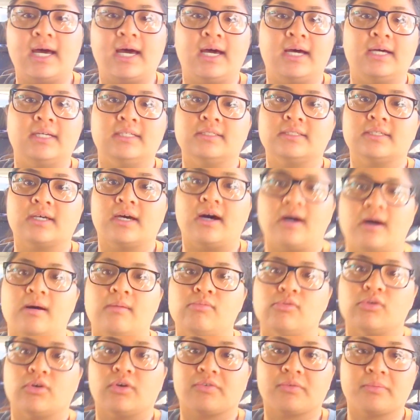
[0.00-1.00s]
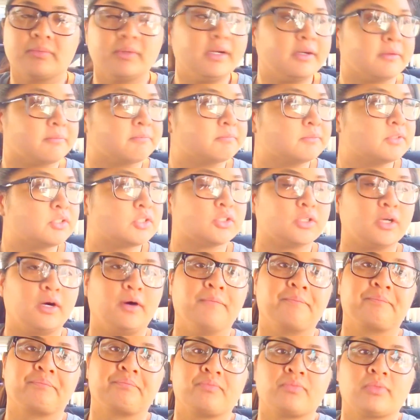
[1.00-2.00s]
and um, we'll go from there.
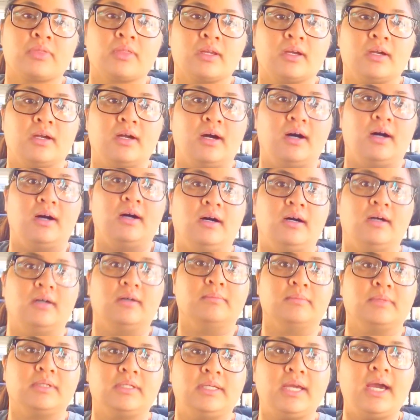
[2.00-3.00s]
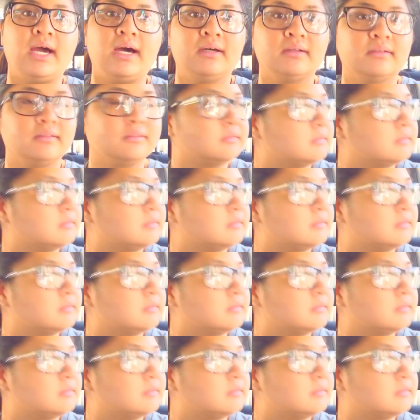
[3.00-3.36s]
So, um, yeah,